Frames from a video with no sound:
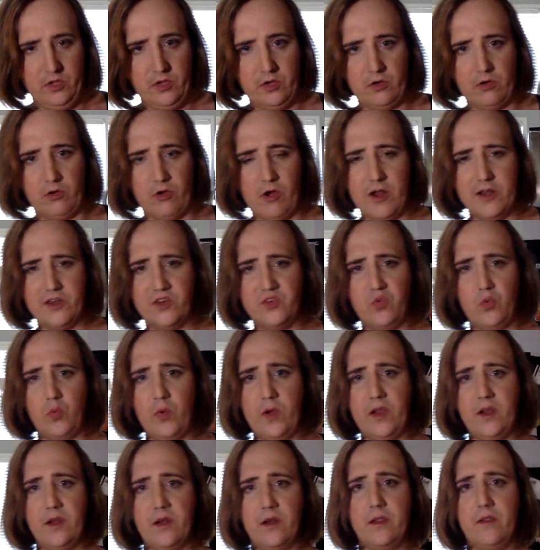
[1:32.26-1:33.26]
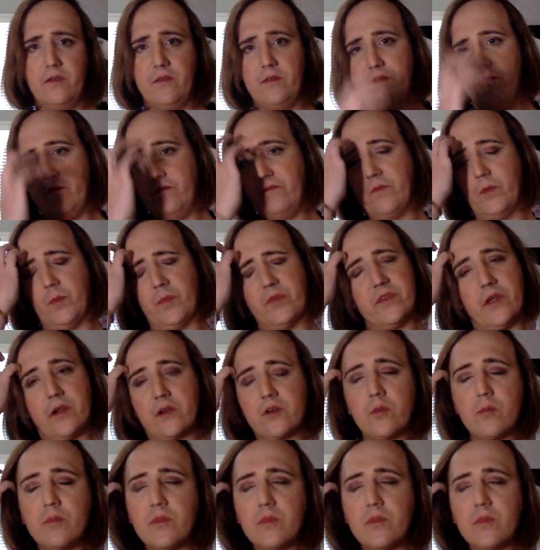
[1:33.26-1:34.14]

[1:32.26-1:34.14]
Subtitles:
graduated from Central